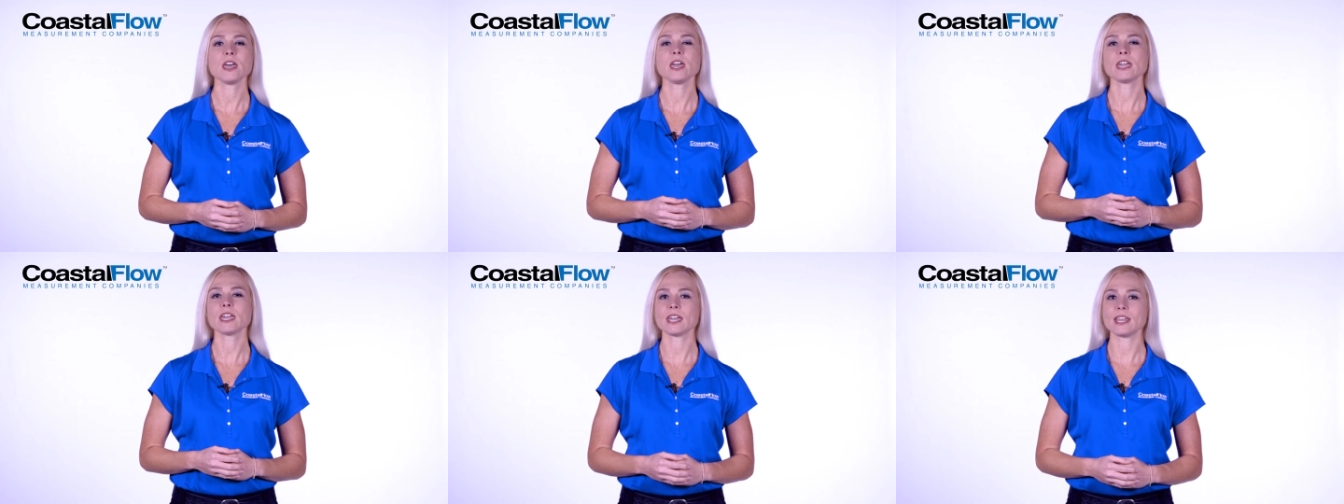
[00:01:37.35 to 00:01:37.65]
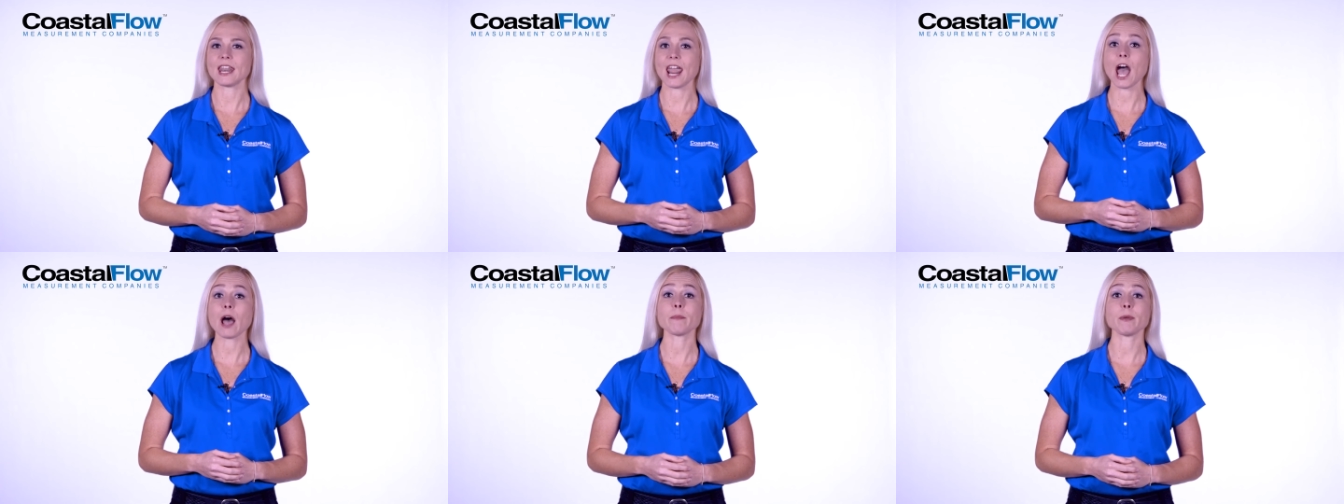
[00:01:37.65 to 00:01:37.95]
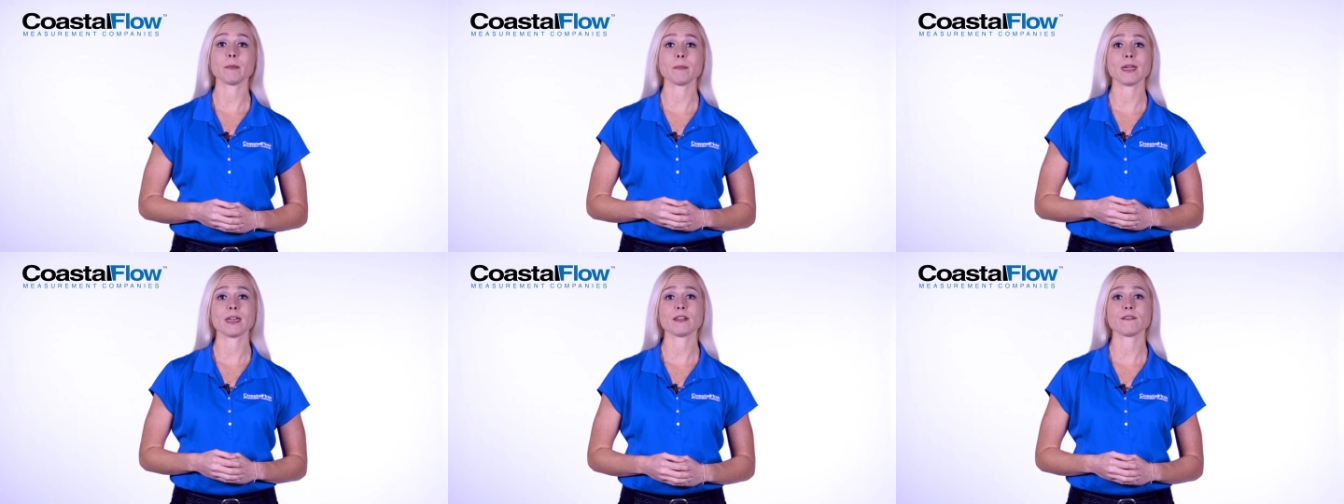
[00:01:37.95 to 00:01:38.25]
can now
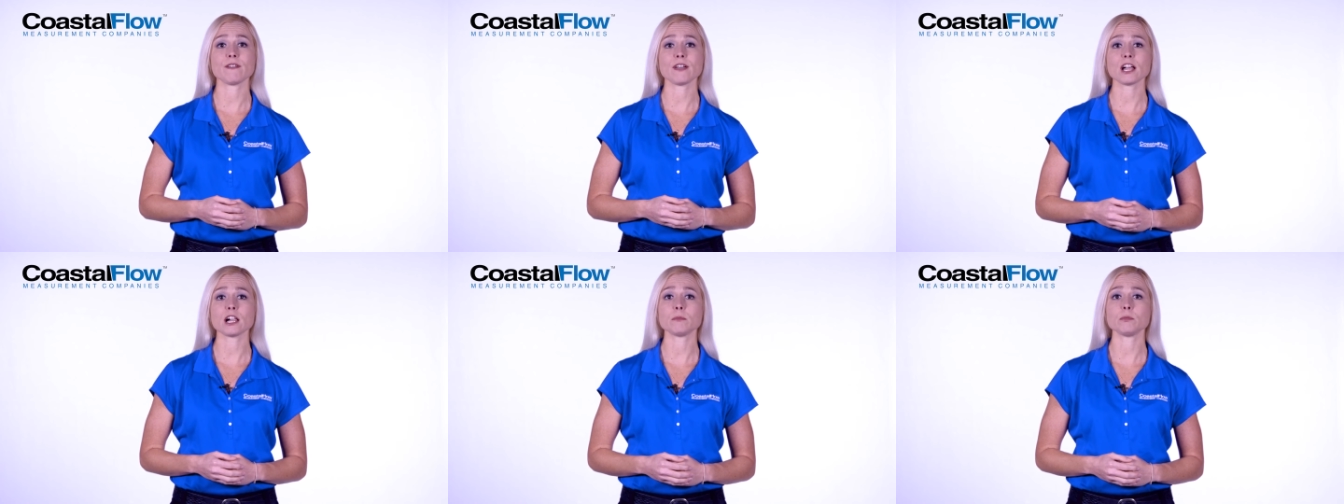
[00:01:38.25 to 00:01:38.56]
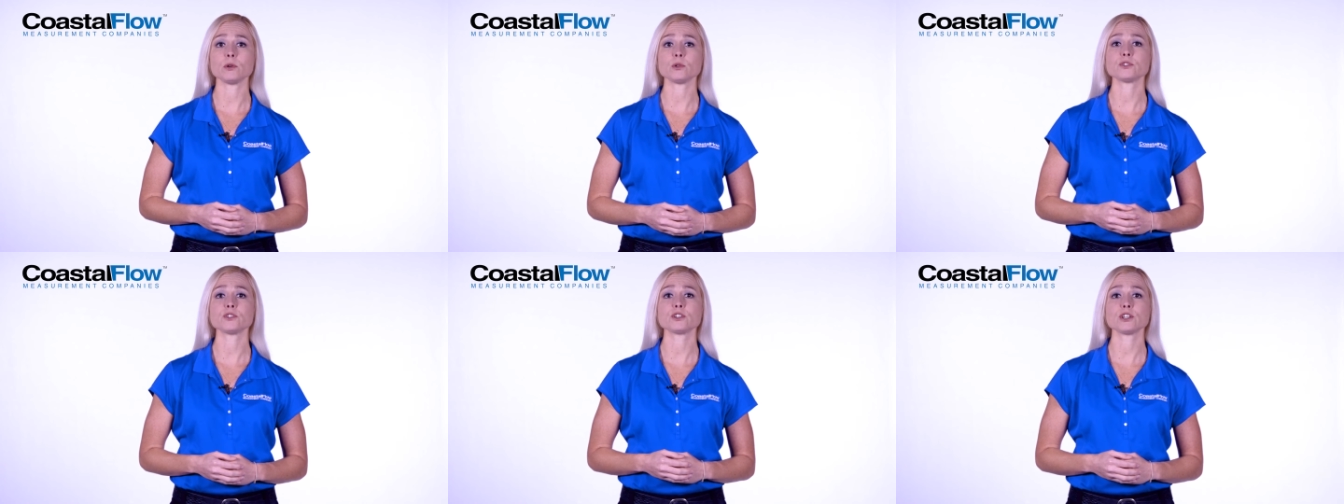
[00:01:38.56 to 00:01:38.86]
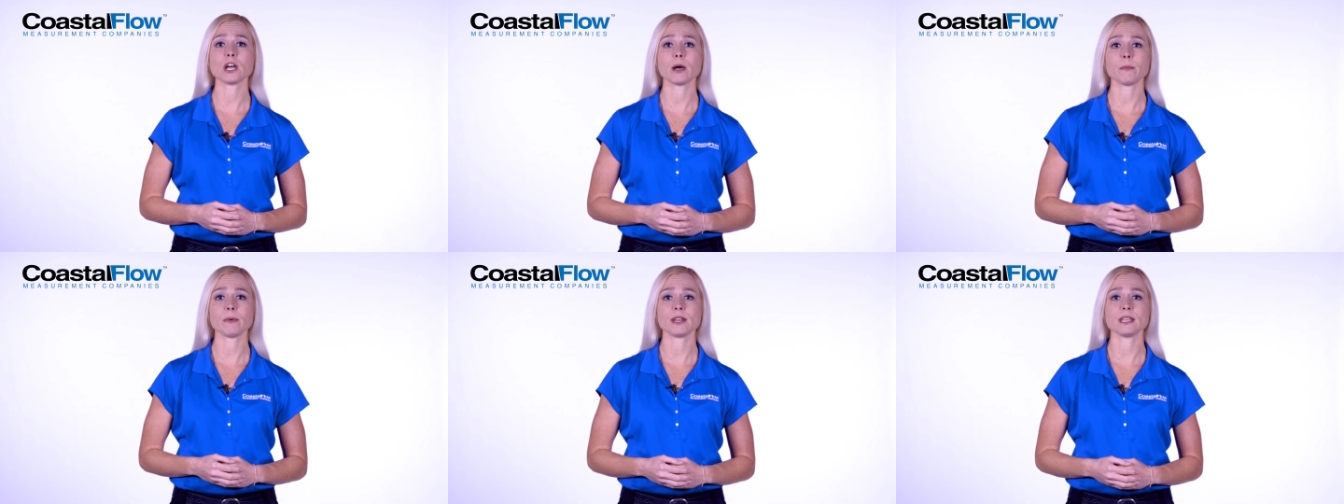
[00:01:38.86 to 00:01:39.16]
be made available to
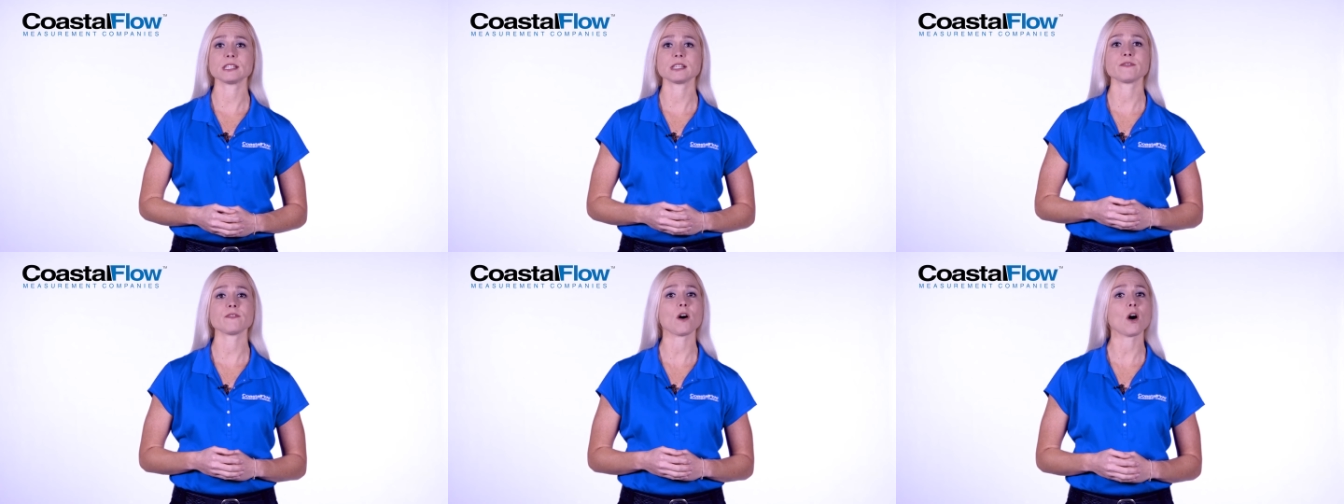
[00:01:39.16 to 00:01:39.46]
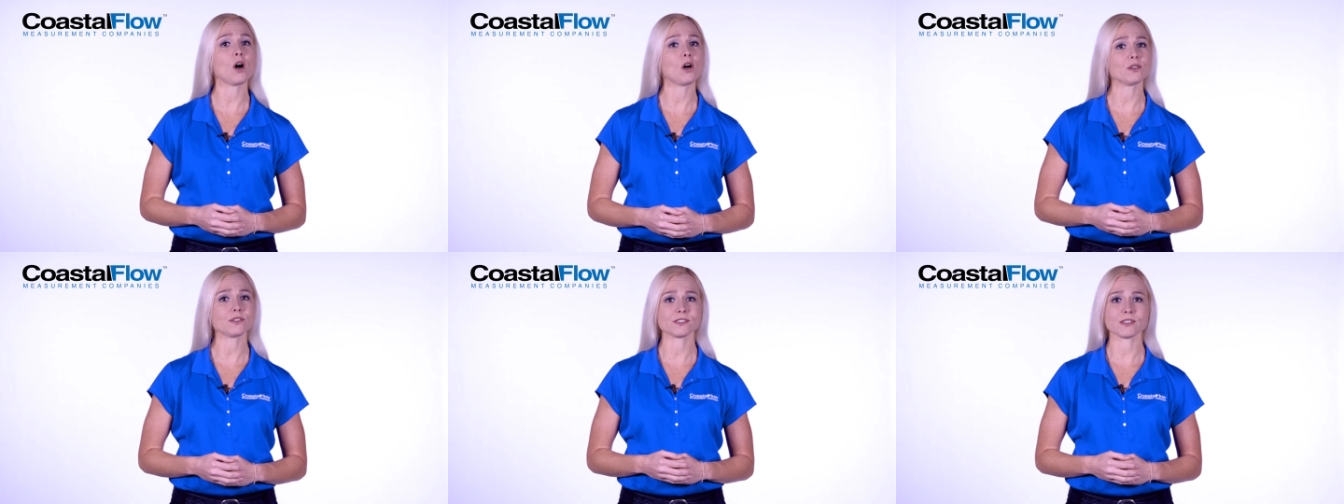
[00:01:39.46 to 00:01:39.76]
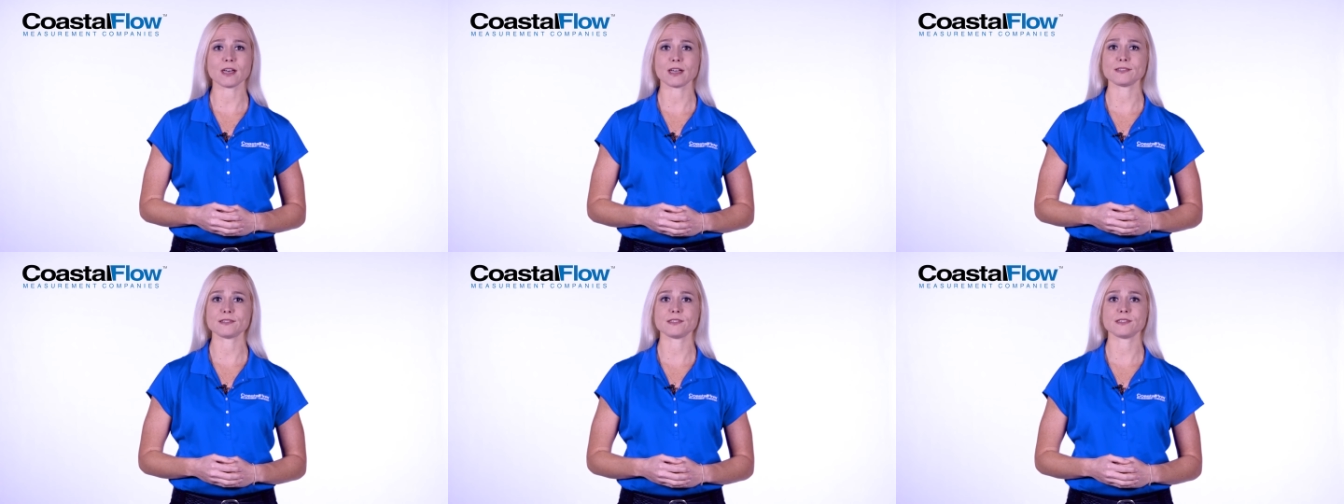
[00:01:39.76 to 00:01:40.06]
companies of all
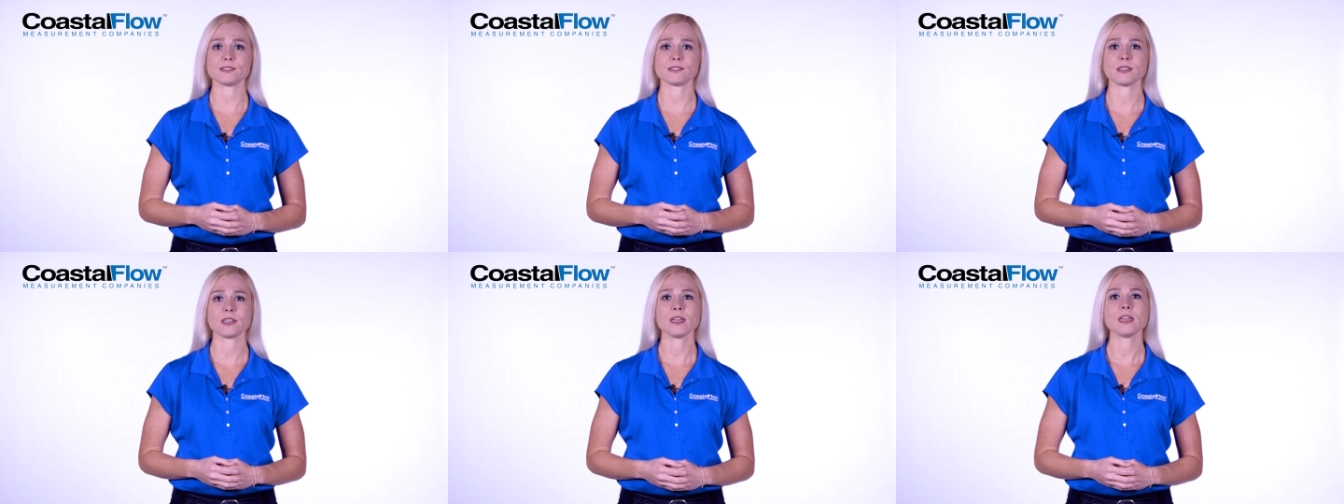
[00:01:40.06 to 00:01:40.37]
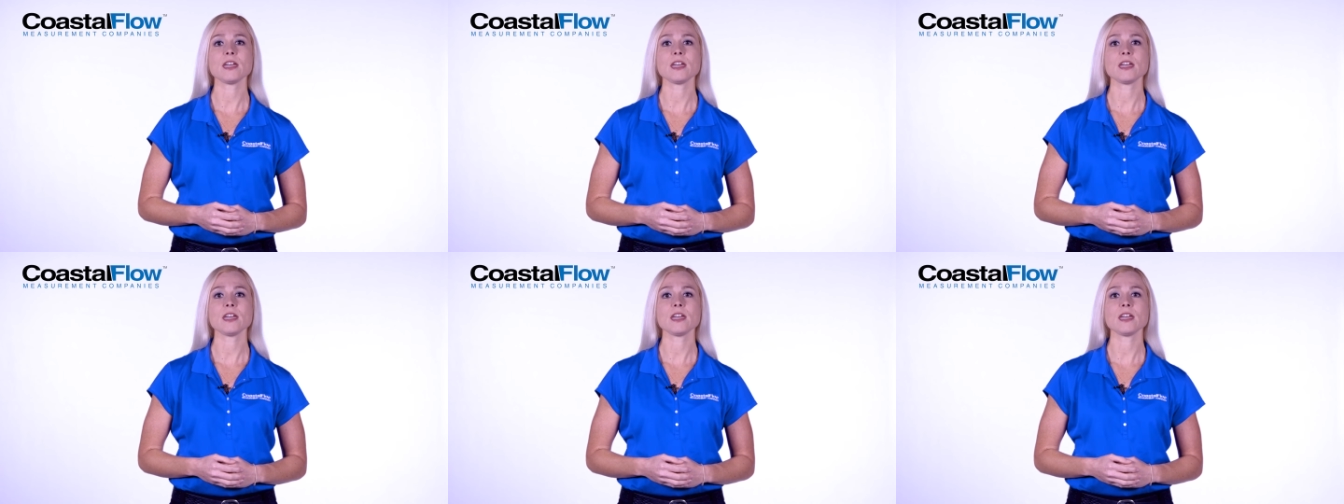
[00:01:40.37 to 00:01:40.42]
sizes,